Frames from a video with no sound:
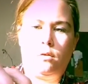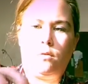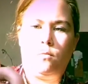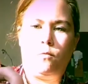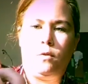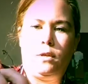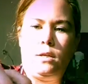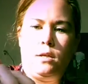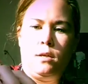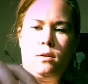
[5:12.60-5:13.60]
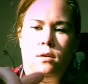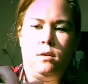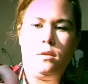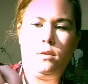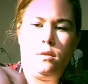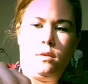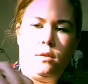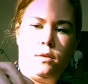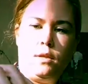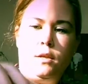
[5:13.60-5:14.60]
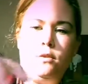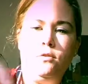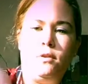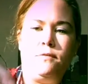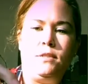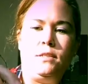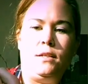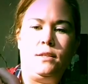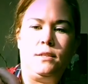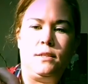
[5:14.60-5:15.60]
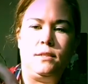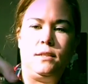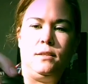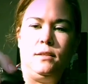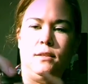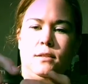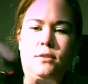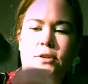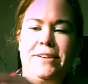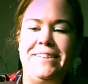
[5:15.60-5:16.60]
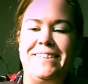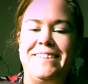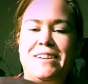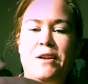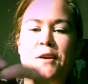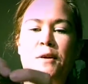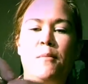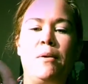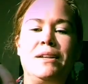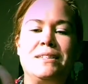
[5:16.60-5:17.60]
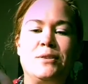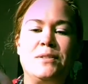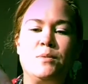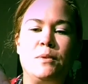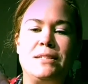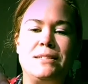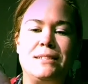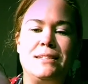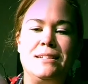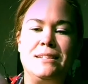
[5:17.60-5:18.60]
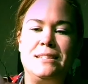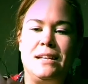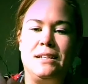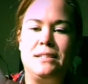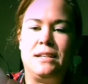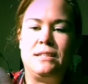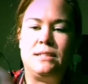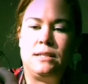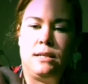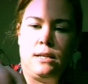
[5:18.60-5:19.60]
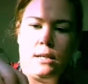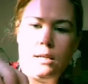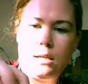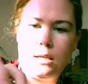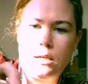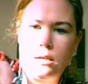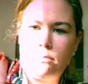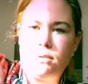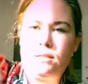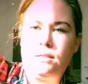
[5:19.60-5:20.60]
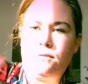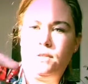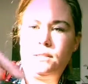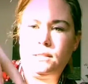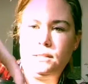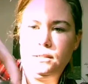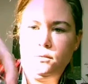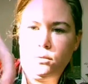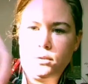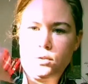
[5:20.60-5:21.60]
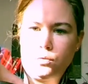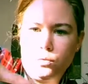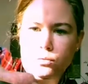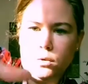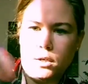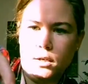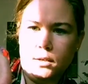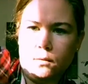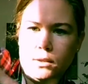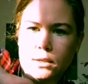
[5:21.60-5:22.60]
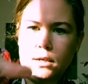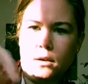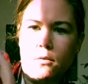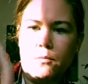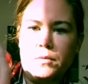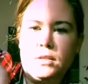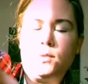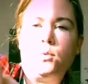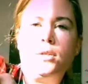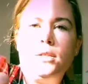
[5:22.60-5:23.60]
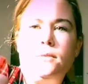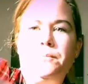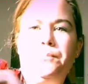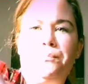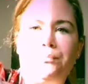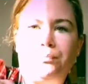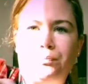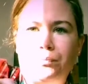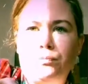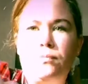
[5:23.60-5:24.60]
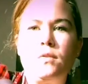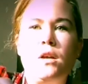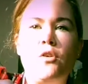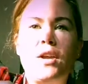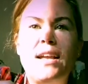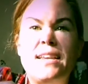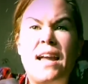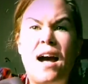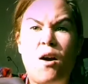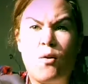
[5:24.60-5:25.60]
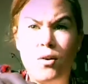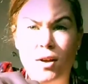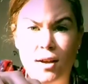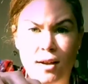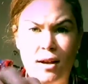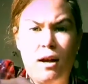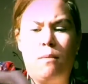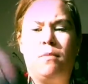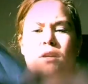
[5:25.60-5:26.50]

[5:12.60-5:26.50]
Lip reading: hopefully then you don't have to sanitize the lid either. But it's always best to sanitize. And let's see if this lid will screw on with that. Oh, it's working. Okay, now I'm